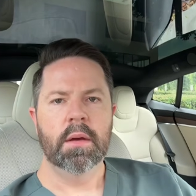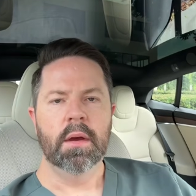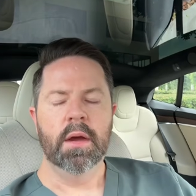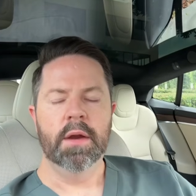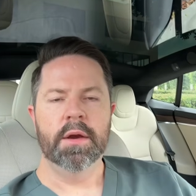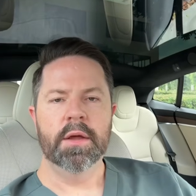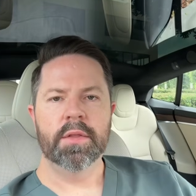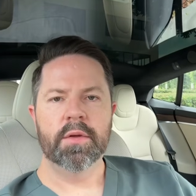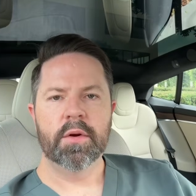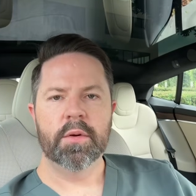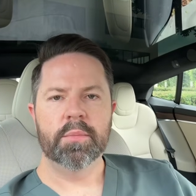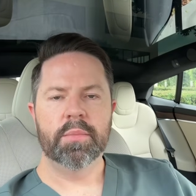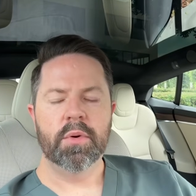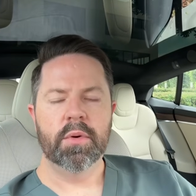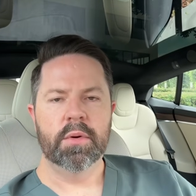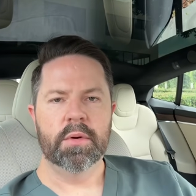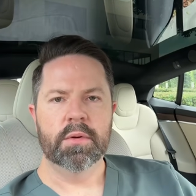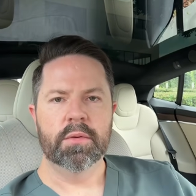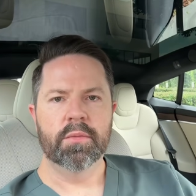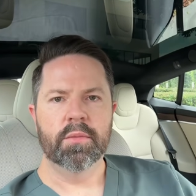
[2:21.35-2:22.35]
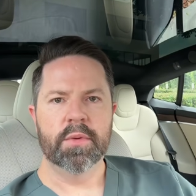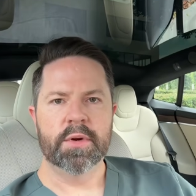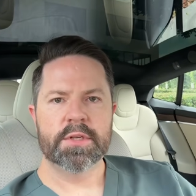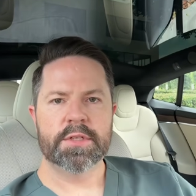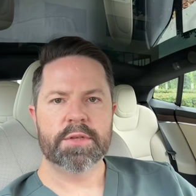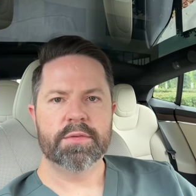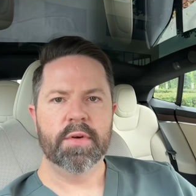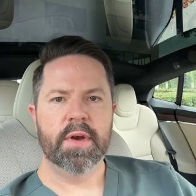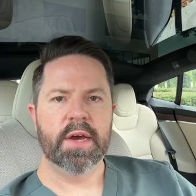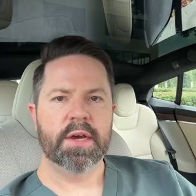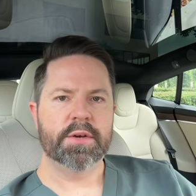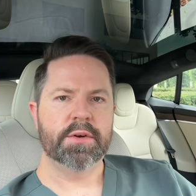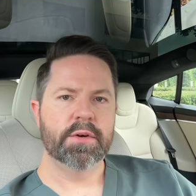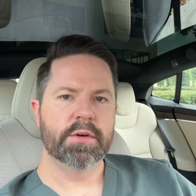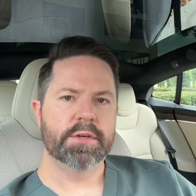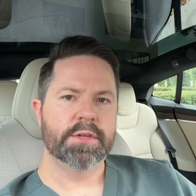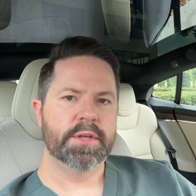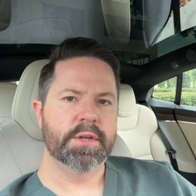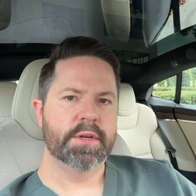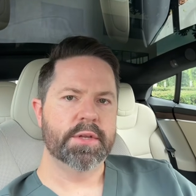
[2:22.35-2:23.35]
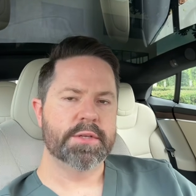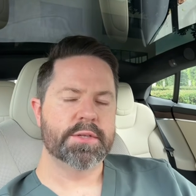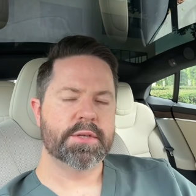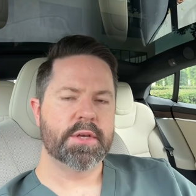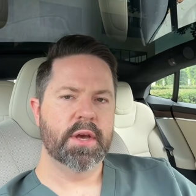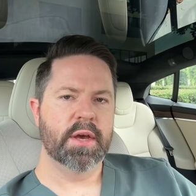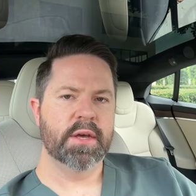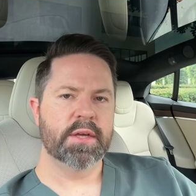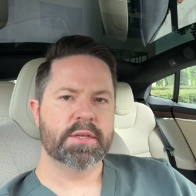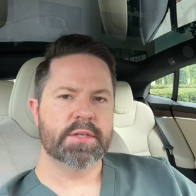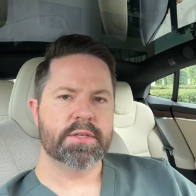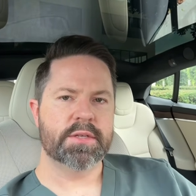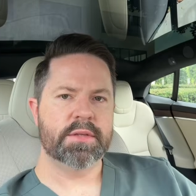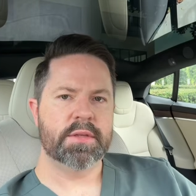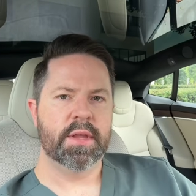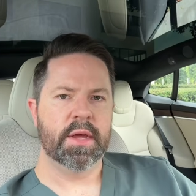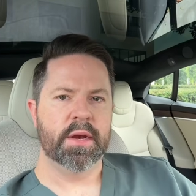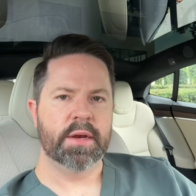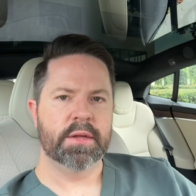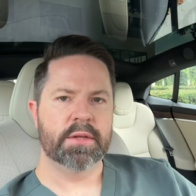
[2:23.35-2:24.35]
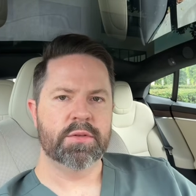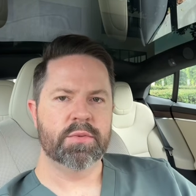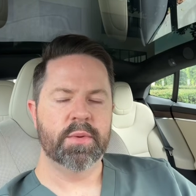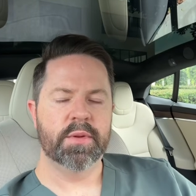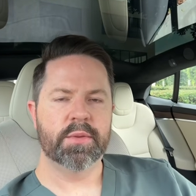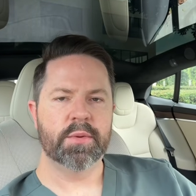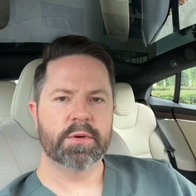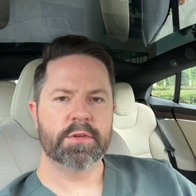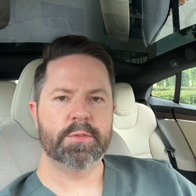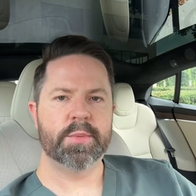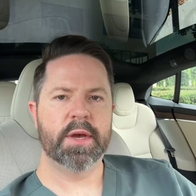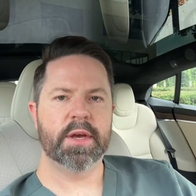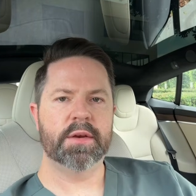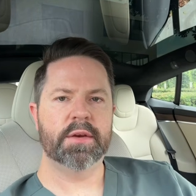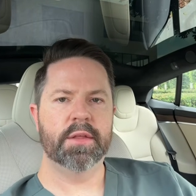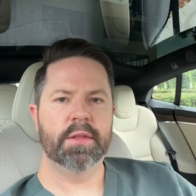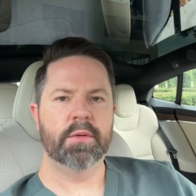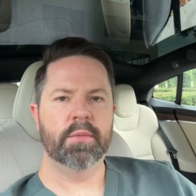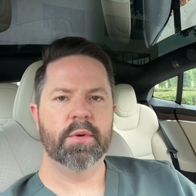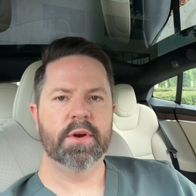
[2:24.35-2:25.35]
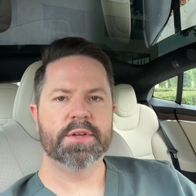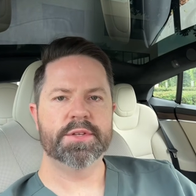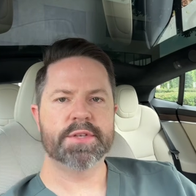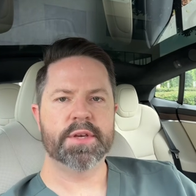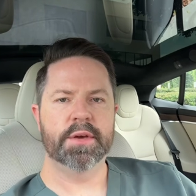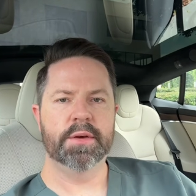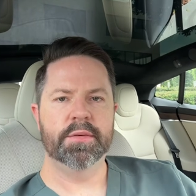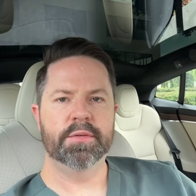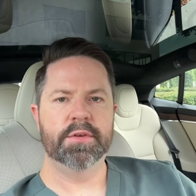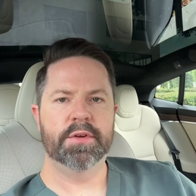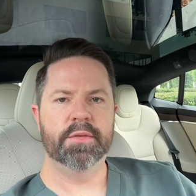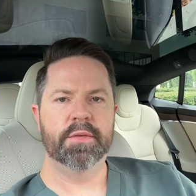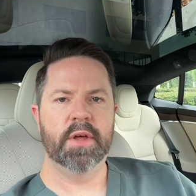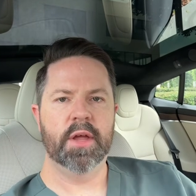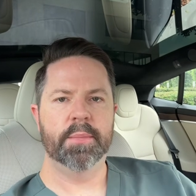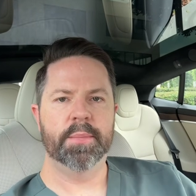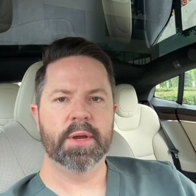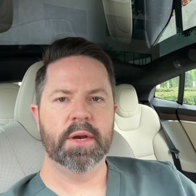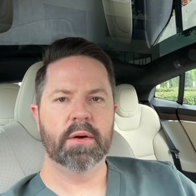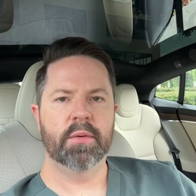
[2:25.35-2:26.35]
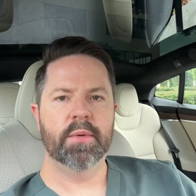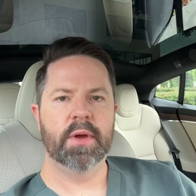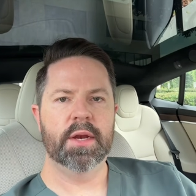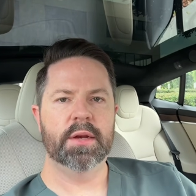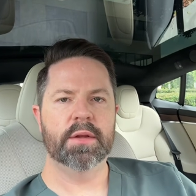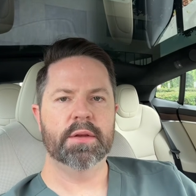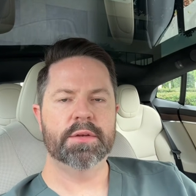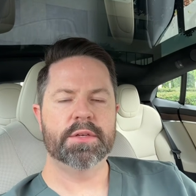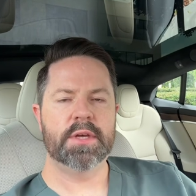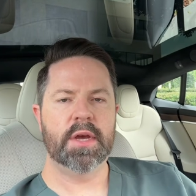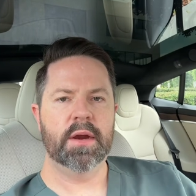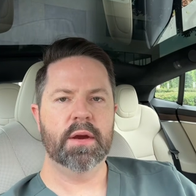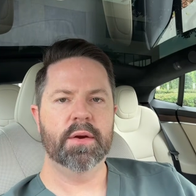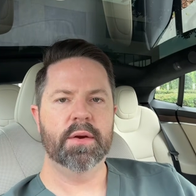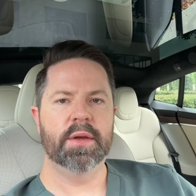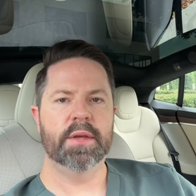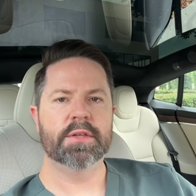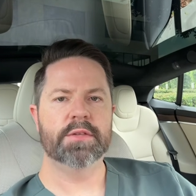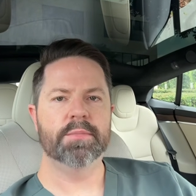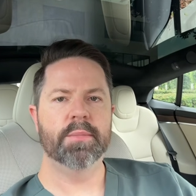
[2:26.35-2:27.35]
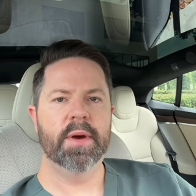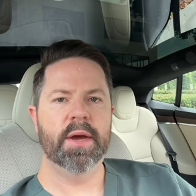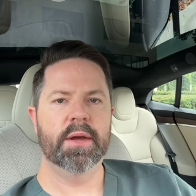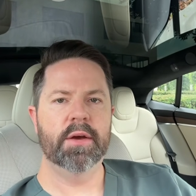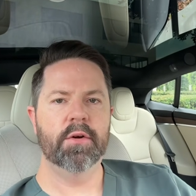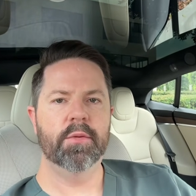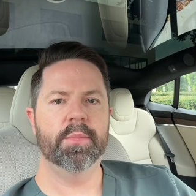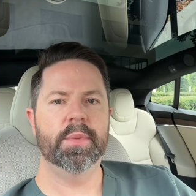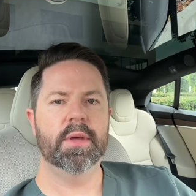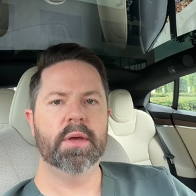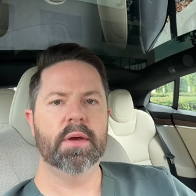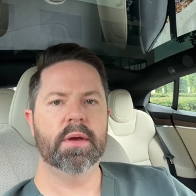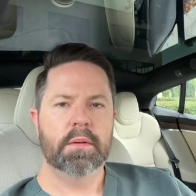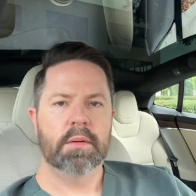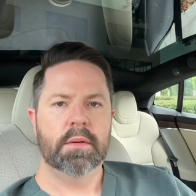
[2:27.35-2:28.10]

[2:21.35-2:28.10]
Another important risk factor to discuss, that is with respect to the risk of developing a retinal tear, is myopia.